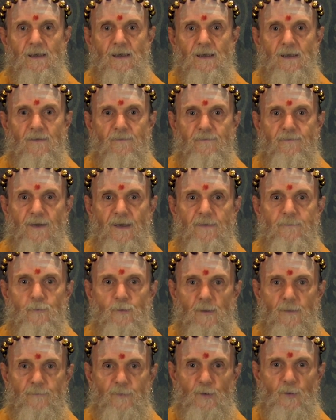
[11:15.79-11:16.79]
in
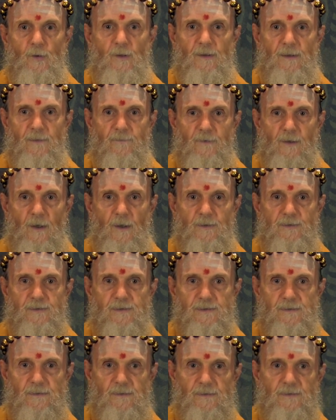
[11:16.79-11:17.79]
favor of unity of
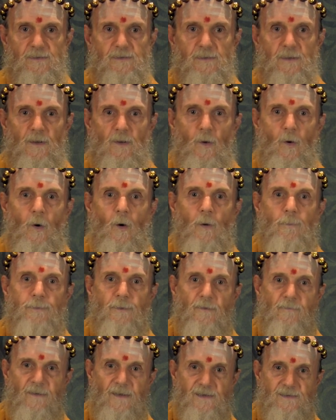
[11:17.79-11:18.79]
consciousness and all
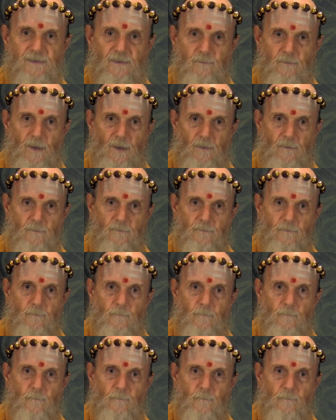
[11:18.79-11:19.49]
pervasive love.